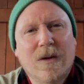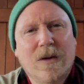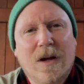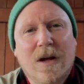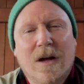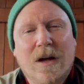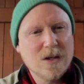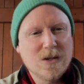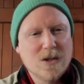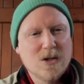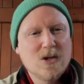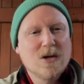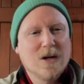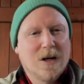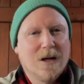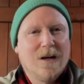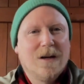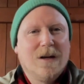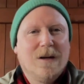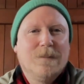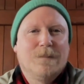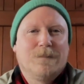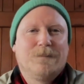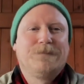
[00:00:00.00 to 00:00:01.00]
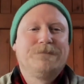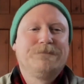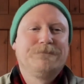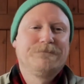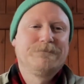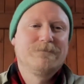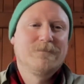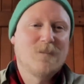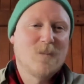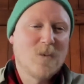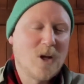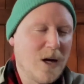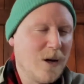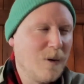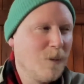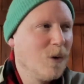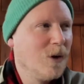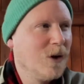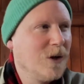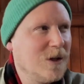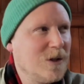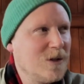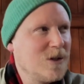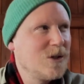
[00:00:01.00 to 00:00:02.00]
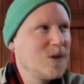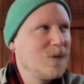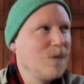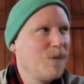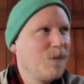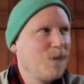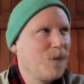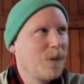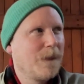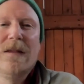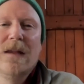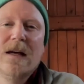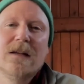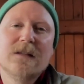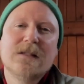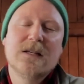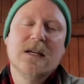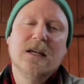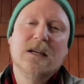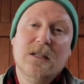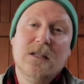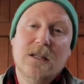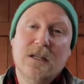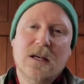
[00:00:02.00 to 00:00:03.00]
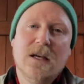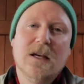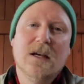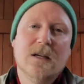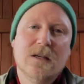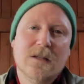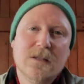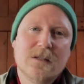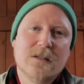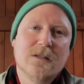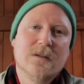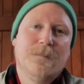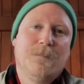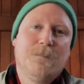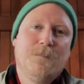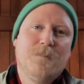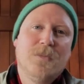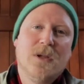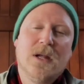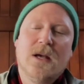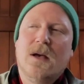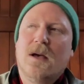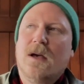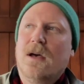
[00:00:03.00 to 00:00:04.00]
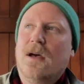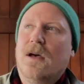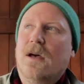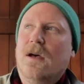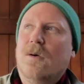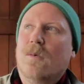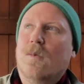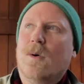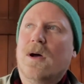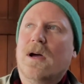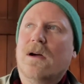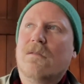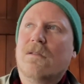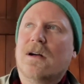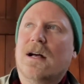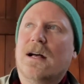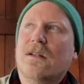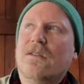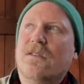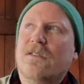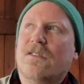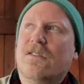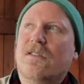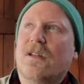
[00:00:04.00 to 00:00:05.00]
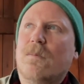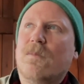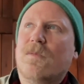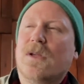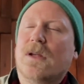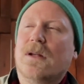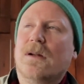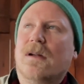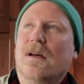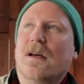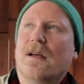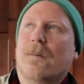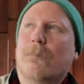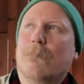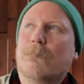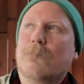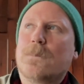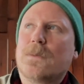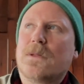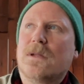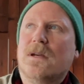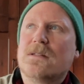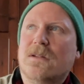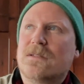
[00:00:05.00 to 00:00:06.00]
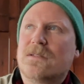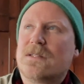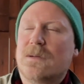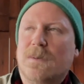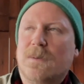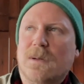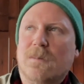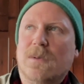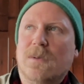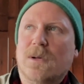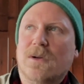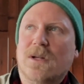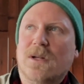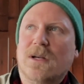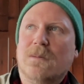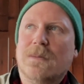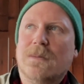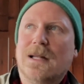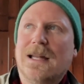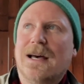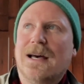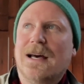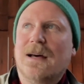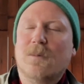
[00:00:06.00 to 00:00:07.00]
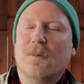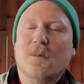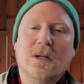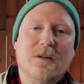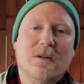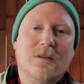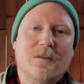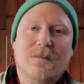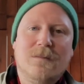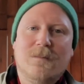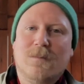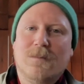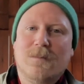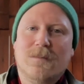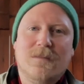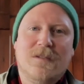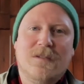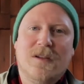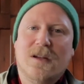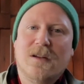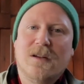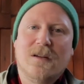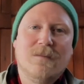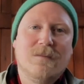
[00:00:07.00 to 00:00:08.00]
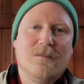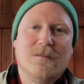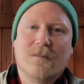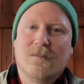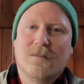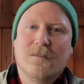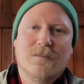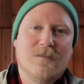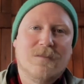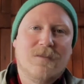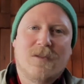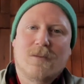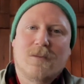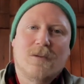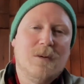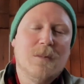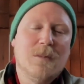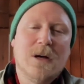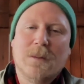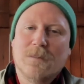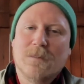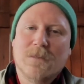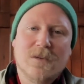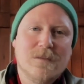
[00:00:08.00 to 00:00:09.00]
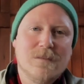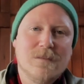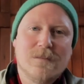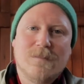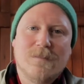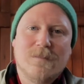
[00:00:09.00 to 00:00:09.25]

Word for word: It's yeah. tricky. That one is, that's taken years. Whereas something like the zipping building in Milan, we did in three months.